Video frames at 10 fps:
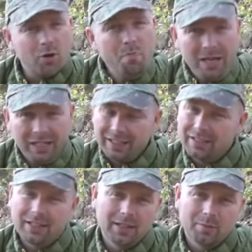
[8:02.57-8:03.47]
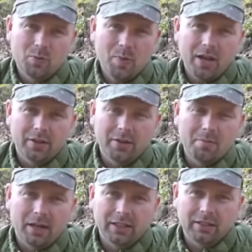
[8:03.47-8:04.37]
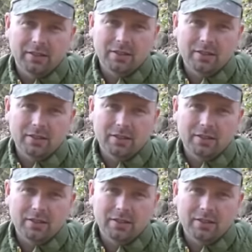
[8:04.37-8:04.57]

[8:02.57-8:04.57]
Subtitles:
a million times better than mine.